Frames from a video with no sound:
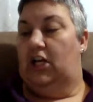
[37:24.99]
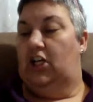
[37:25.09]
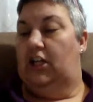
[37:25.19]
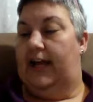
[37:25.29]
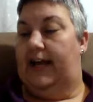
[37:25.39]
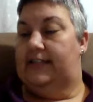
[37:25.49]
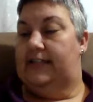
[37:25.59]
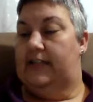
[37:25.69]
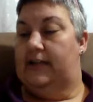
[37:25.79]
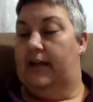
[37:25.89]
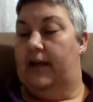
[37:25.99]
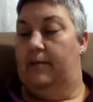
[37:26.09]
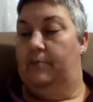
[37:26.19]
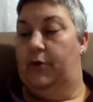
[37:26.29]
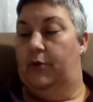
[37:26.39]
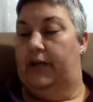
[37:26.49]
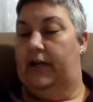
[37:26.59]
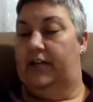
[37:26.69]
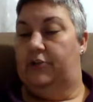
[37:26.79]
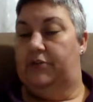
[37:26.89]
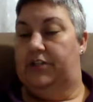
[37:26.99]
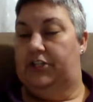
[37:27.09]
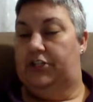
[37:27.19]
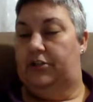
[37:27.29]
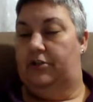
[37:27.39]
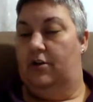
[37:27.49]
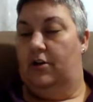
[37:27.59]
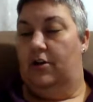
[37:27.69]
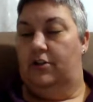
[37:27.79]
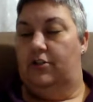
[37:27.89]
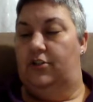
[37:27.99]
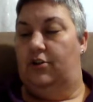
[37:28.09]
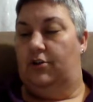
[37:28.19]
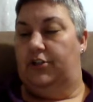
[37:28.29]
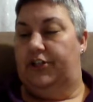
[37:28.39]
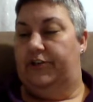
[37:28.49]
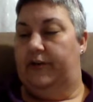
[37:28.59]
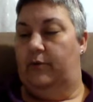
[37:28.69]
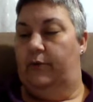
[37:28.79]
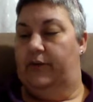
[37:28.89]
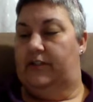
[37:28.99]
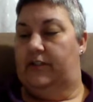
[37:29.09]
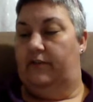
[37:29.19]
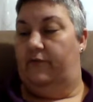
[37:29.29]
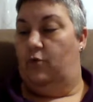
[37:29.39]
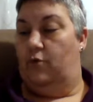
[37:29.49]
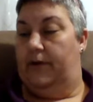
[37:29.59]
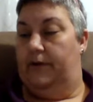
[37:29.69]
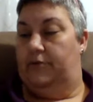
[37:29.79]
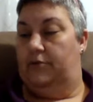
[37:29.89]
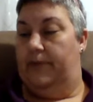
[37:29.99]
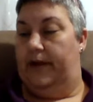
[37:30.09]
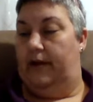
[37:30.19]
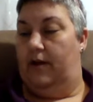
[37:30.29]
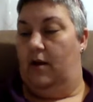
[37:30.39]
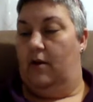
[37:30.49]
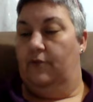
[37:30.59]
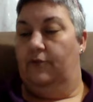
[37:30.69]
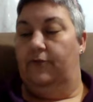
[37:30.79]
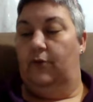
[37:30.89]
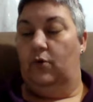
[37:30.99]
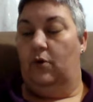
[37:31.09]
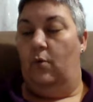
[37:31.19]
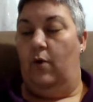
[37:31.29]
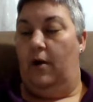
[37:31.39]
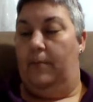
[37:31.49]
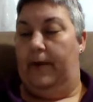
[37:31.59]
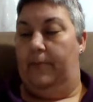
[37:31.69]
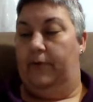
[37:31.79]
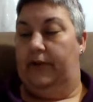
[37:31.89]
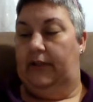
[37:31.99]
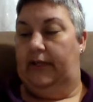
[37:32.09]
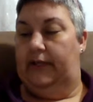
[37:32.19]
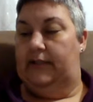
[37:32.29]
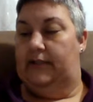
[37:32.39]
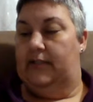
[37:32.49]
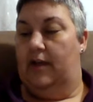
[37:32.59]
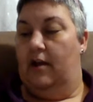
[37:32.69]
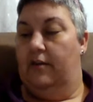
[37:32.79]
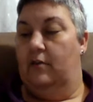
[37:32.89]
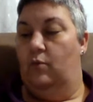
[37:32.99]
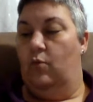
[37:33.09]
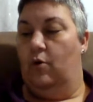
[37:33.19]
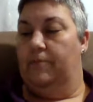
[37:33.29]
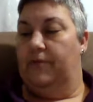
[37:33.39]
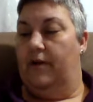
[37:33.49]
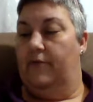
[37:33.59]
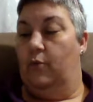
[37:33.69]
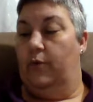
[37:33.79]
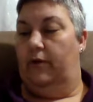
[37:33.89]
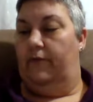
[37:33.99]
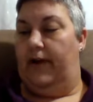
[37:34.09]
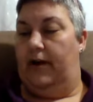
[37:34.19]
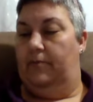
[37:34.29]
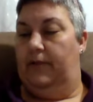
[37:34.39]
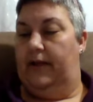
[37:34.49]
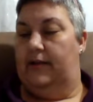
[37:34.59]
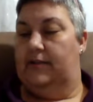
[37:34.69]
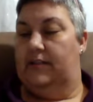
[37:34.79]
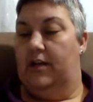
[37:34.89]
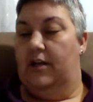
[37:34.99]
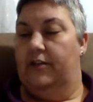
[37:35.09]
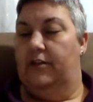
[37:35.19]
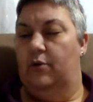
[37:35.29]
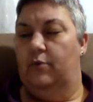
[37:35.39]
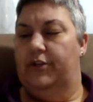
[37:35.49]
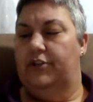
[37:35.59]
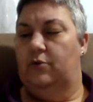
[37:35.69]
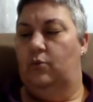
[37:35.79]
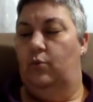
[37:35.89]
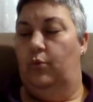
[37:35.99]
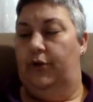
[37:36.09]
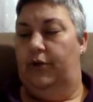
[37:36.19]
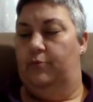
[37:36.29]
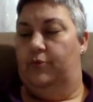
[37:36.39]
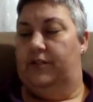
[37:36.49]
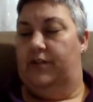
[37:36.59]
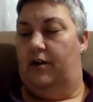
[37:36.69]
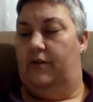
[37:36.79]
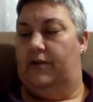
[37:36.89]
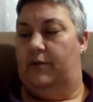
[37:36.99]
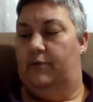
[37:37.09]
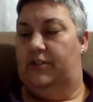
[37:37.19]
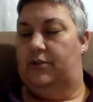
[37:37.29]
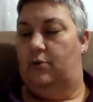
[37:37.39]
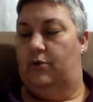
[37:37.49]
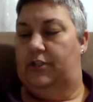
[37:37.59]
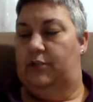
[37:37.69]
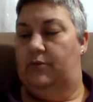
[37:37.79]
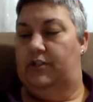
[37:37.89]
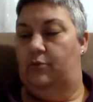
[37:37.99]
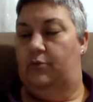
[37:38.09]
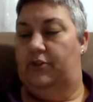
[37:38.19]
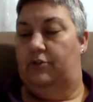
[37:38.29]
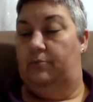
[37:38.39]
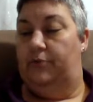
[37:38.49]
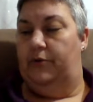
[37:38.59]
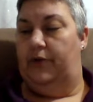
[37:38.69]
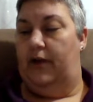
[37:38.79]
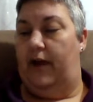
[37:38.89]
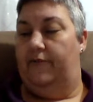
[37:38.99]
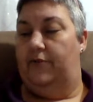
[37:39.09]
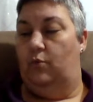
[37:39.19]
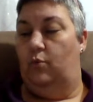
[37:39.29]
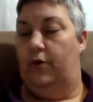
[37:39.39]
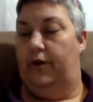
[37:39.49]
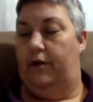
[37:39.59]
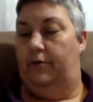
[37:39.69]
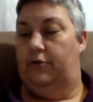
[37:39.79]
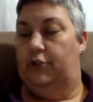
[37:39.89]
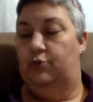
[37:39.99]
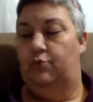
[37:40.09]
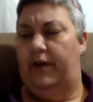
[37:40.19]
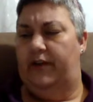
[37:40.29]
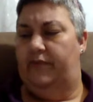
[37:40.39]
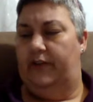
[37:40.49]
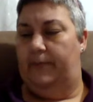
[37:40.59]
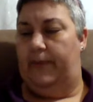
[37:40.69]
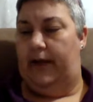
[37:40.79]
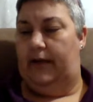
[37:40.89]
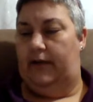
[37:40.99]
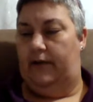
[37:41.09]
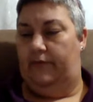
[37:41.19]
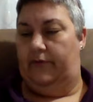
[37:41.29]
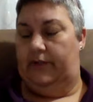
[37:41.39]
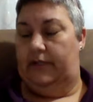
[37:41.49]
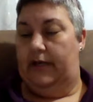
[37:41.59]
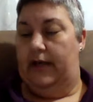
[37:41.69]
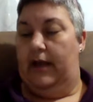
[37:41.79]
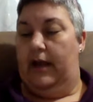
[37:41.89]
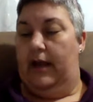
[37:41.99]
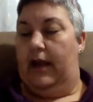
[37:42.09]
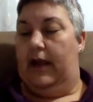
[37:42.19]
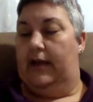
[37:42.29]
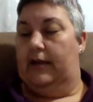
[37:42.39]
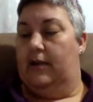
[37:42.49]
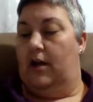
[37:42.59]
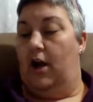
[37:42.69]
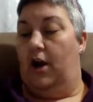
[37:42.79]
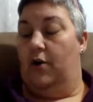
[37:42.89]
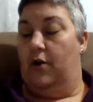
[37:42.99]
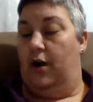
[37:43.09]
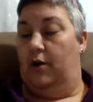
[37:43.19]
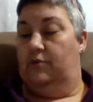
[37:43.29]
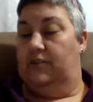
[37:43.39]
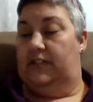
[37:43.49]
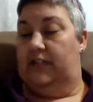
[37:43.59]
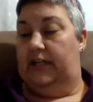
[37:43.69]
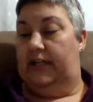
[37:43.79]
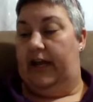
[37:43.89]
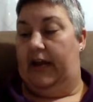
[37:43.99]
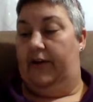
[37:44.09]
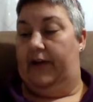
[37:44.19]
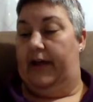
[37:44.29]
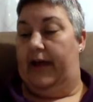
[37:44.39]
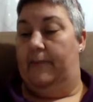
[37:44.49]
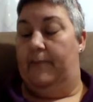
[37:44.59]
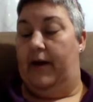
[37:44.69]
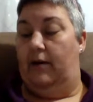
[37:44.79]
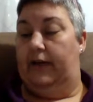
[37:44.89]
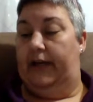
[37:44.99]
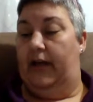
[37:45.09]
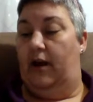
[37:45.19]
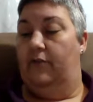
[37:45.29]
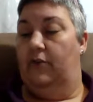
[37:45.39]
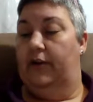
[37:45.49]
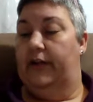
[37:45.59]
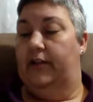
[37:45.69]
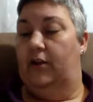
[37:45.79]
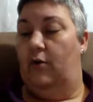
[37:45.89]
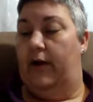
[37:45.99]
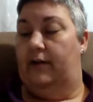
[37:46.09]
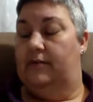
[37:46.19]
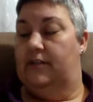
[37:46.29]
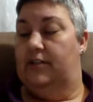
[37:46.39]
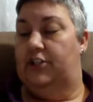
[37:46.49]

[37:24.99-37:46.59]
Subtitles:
Classic in beauty and tradition, dark cherry woods on the four-poster bed, floral wallpaper and linens, the warmth of a real fireplace, the original wood preserved and restored to its original beauty after one owner dreadfully painted over it, and her own sitting area and balcony overlooking the grounds